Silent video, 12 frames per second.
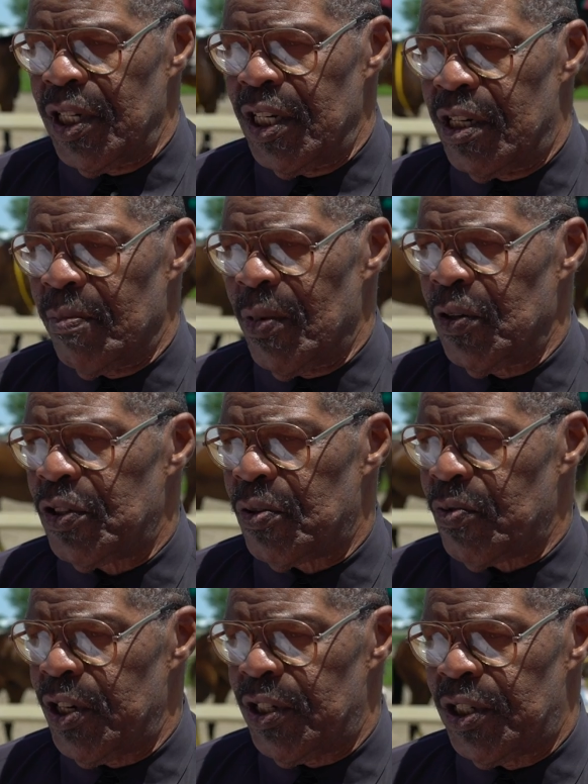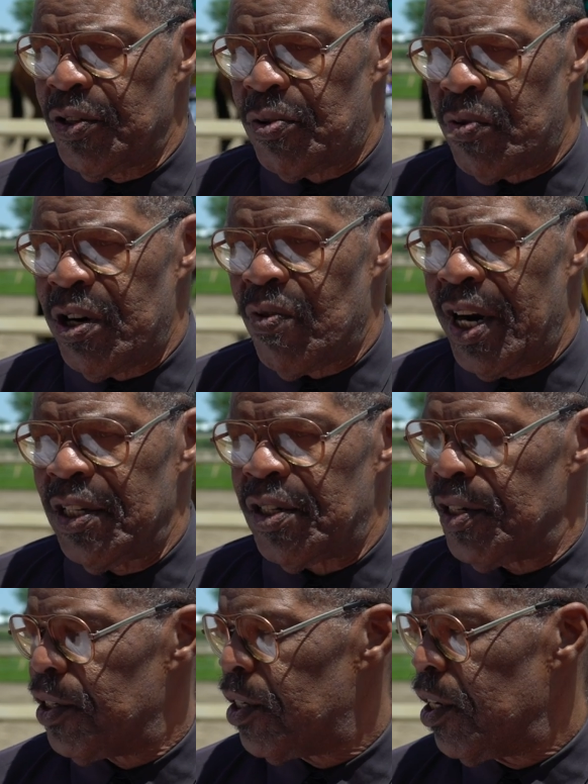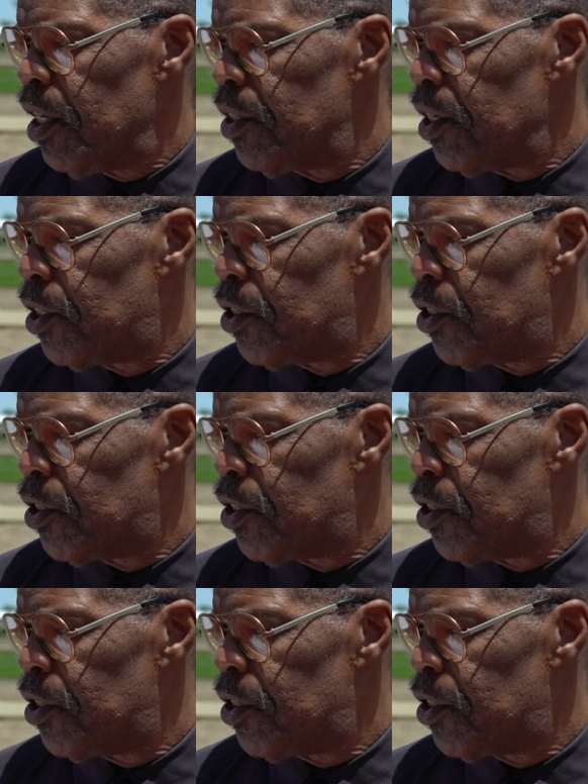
need their most recent three races is